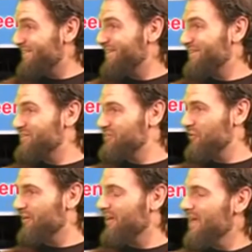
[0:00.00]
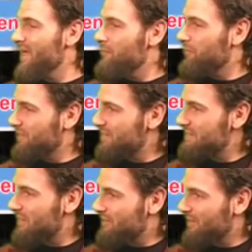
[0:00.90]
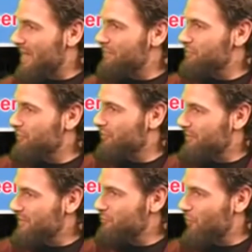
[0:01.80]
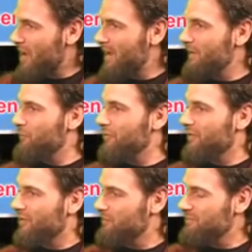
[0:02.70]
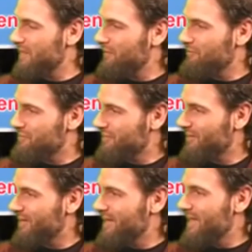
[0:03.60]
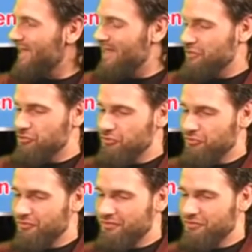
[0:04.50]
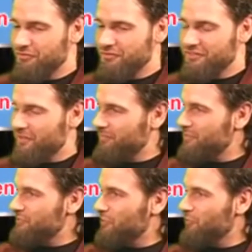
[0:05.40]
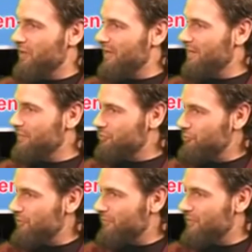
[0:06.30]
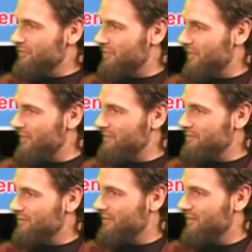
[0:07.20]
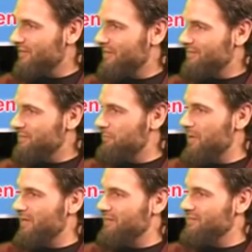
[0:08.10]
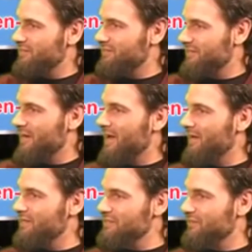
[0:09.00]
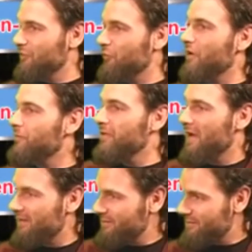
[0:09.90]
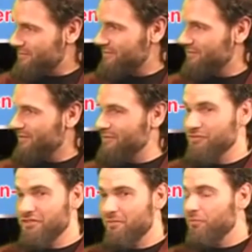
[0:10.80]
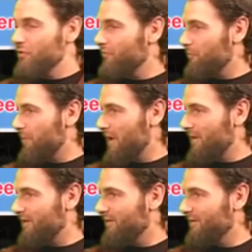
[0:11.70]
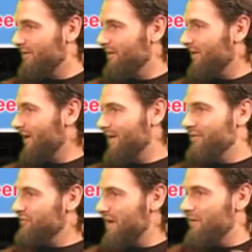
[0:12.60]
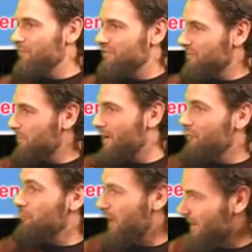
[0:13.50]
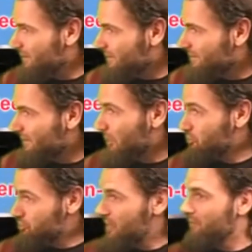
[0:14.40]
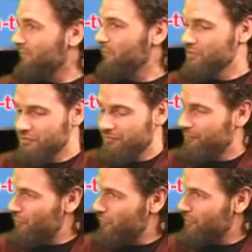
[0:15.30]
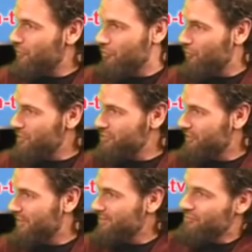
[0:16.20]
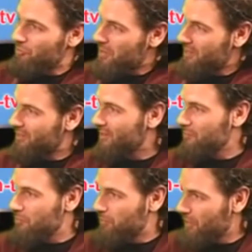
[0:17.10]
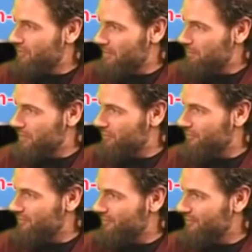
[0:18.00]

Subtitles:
You think you're joking. But these are the logical things. Why, when it comes down to something so great like this universe and us, that somebody just denies the creator behind this? And you see a beautiful painting, and there's got to be somebody who painted it. A chef with some food. You don't question that nobody prepared that meal.